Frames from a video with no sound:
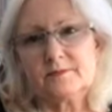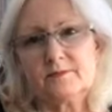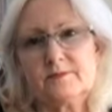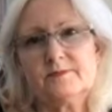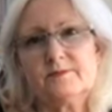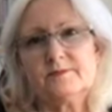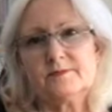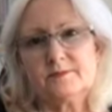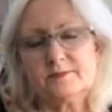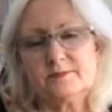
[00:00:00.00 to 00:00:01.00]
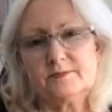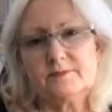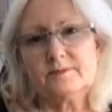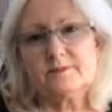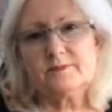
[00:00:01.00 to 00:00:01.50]

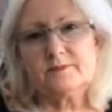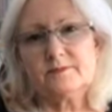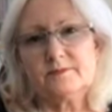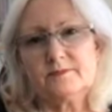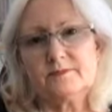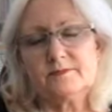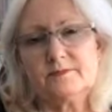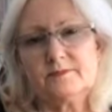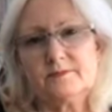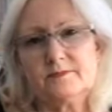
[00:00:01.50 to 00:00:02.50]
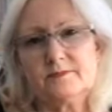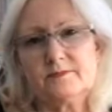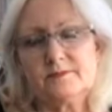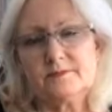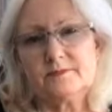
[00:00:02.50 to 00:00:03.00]

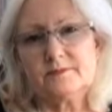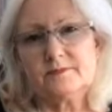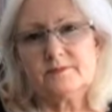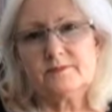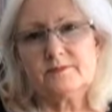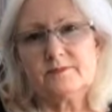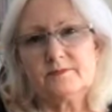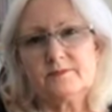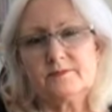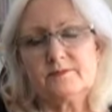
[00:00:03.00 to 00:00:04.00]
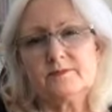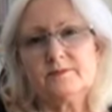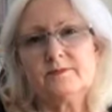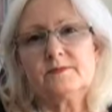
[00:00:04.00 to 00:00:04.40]
[no speech]